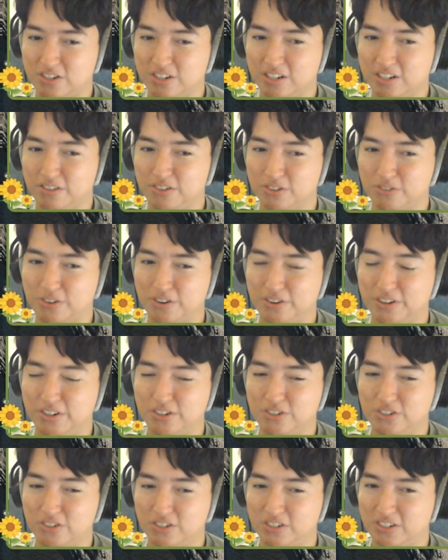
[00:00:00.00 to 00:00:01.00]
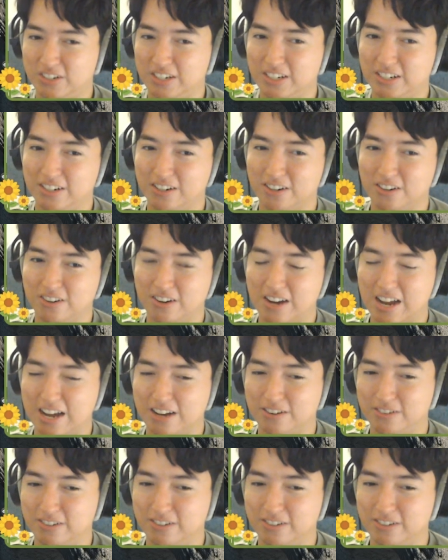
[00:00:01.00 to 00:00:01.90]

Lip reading: If you're worried, you should seek her out.